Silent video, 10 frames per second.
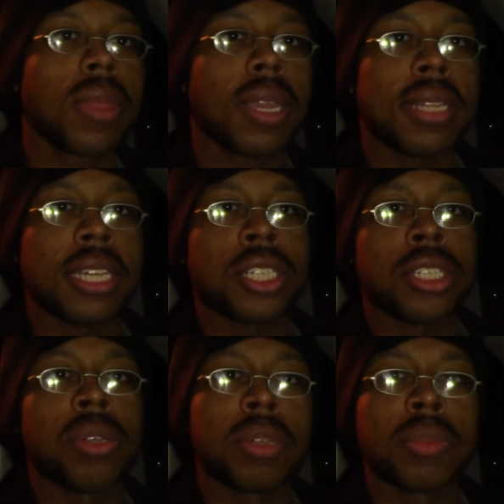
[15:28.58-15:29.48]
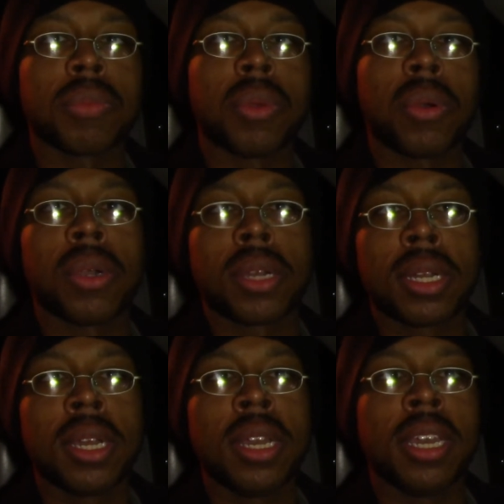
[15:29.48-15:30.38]
they shoot him some
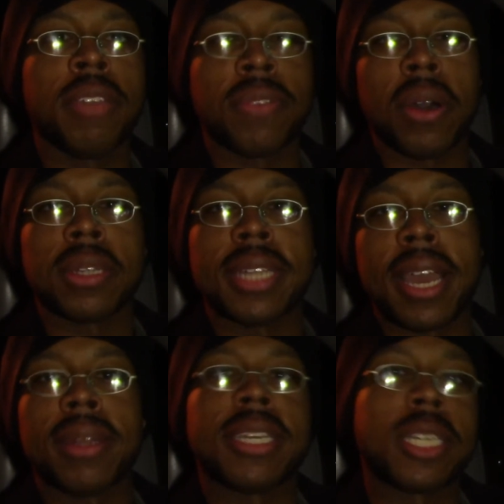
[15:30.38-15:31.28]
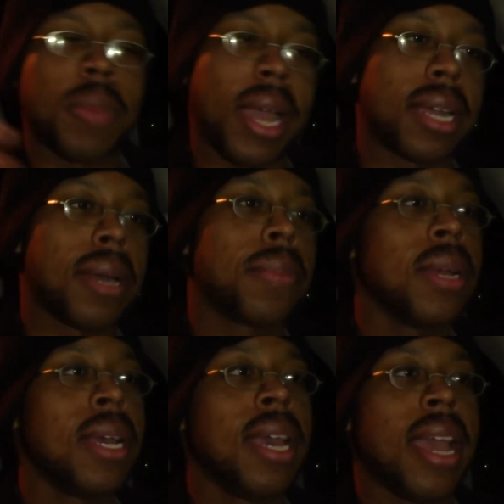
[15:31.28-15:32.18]
more. He falls down, he gets back up,
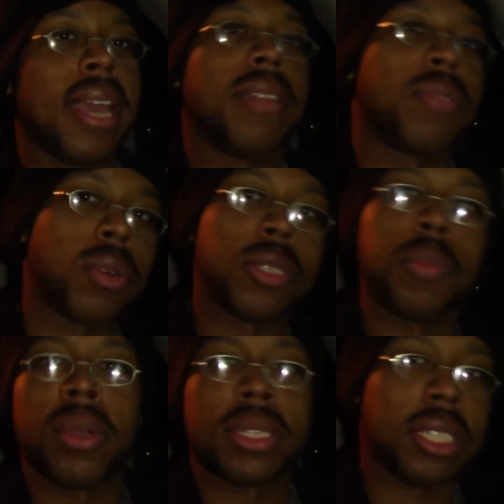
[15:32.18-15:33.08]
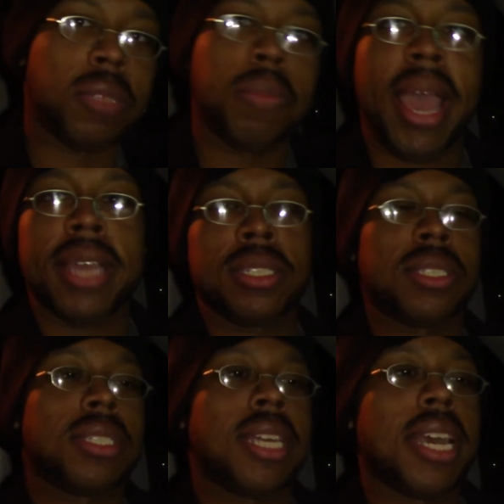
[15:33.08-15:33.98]
and then of course Boyce just
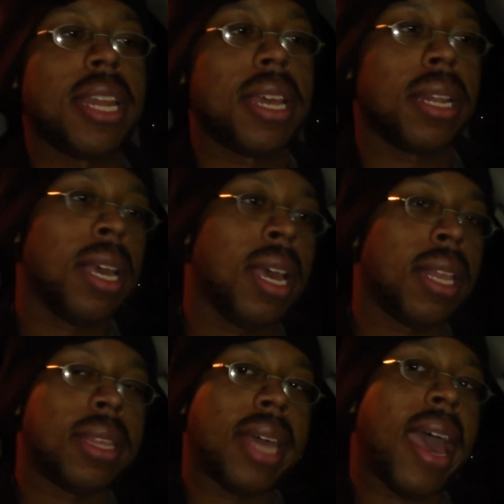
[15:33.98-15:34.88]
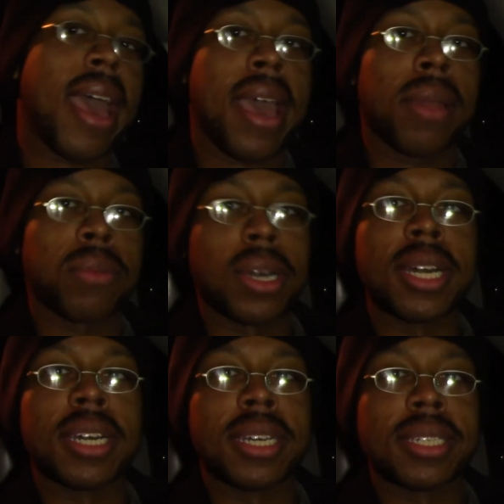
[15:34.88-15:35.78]
bashes his head in. That
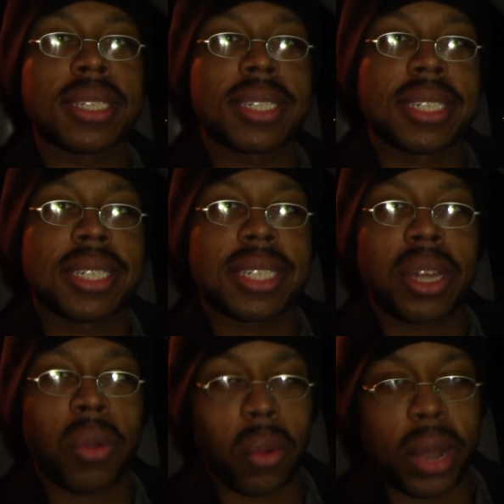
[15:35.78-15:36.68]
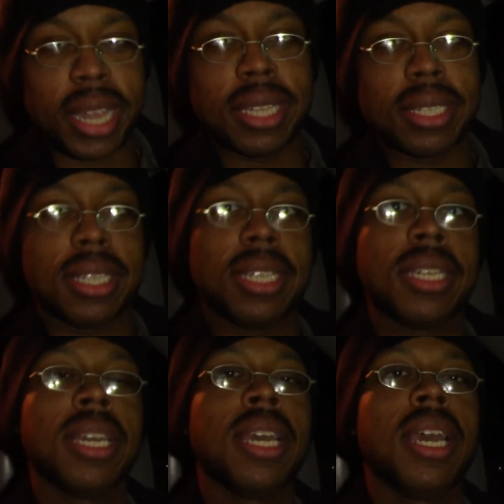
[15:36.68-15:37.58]
was
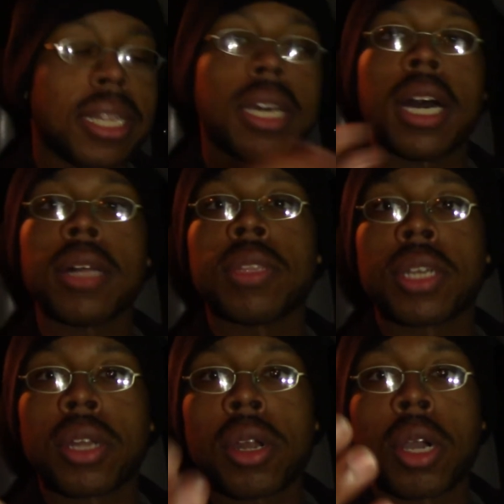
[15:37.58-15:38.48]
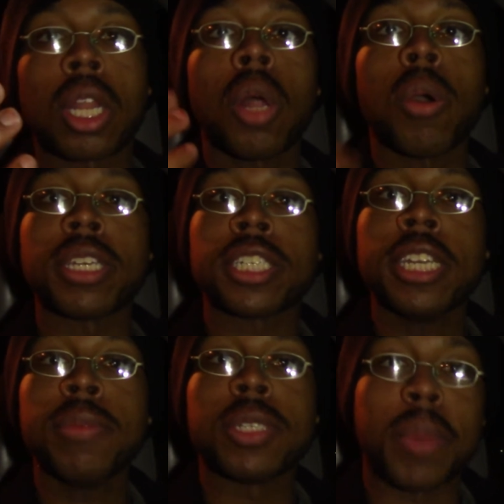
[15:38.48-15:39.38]
crazy the uh, the girl Chloe,
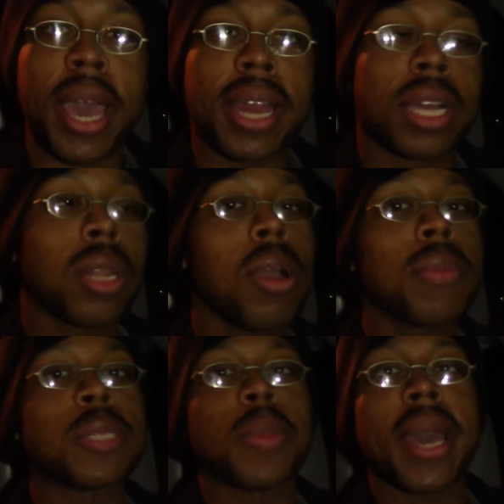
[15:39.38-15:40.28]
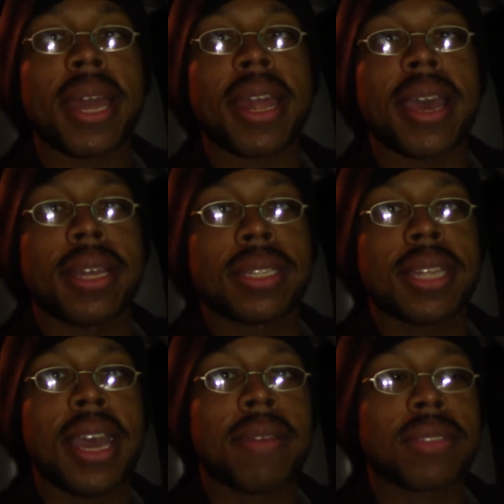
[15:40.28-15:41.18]
she was bad. Chloe was
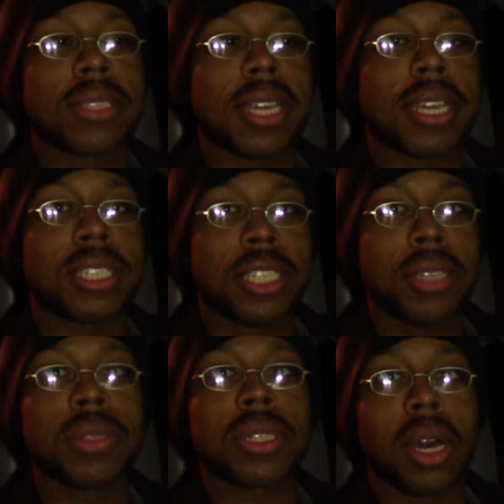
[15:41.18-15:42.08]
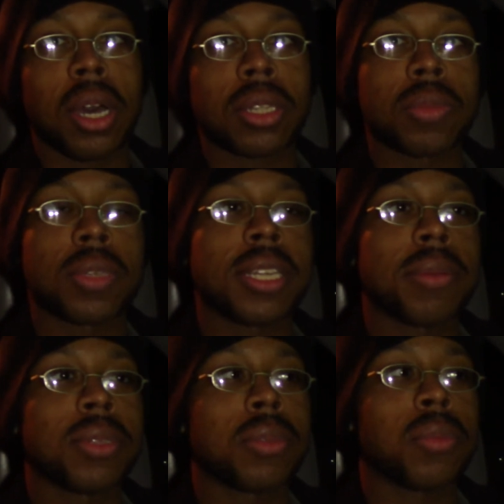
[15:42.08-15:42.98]
badass. I have to say, she was awesome because
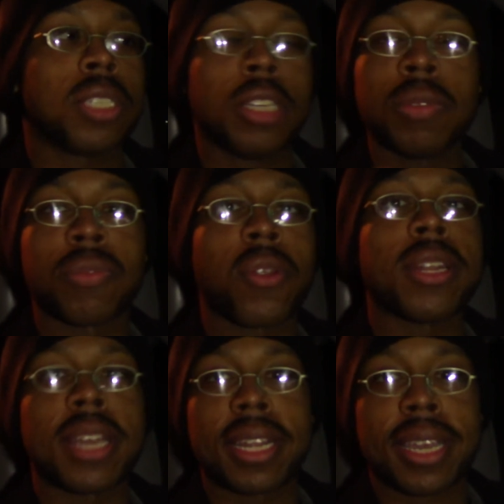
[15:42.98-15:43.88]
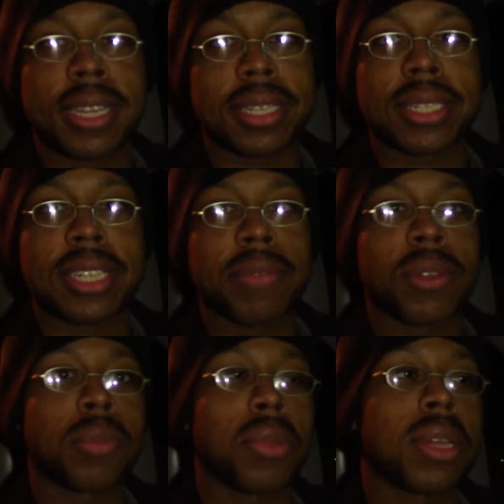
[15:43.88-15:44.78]
that was she was very dedicated to
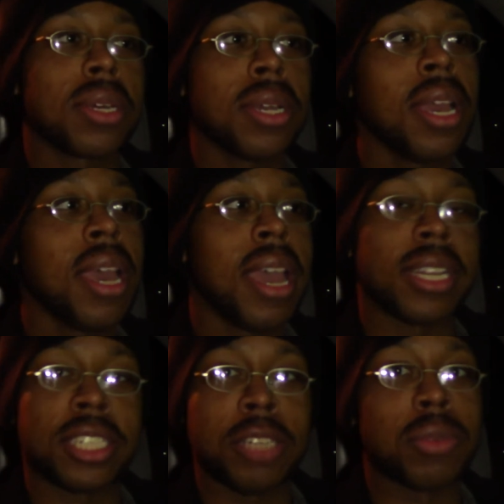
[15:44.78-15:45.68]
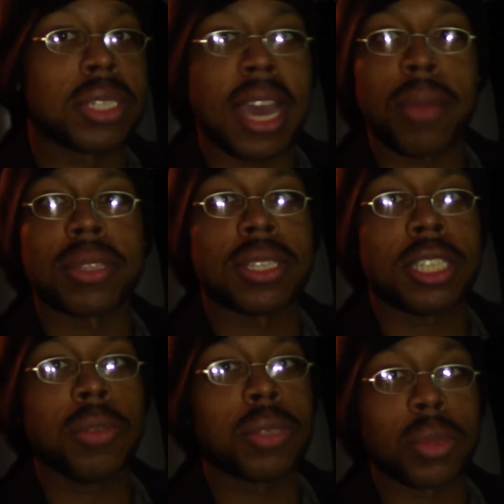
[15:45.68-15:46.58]
saving her brother, and she was not with
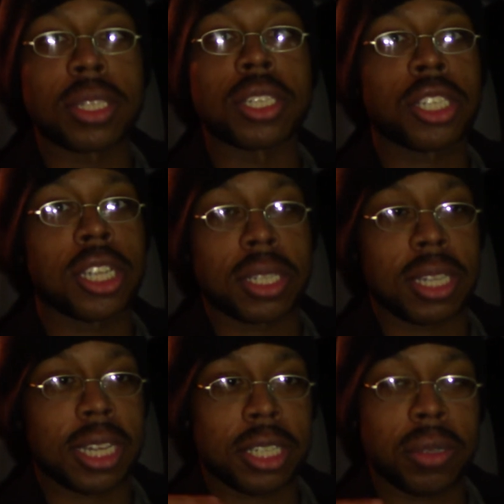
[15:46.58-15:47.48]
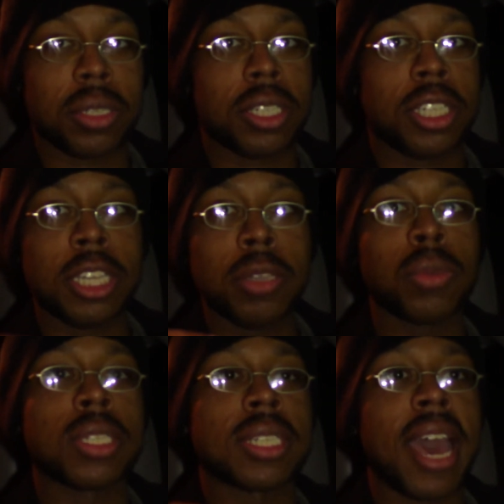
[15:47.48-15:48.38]
she was with the shits. Like she
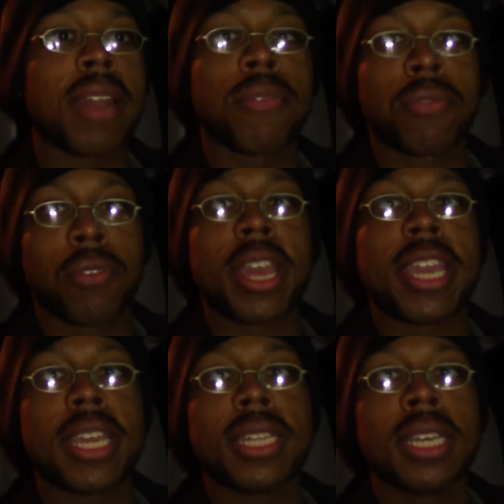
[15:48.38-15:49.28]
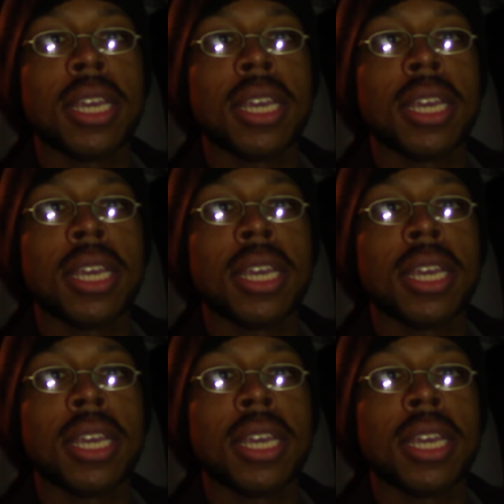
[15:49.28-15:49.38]
was not afraid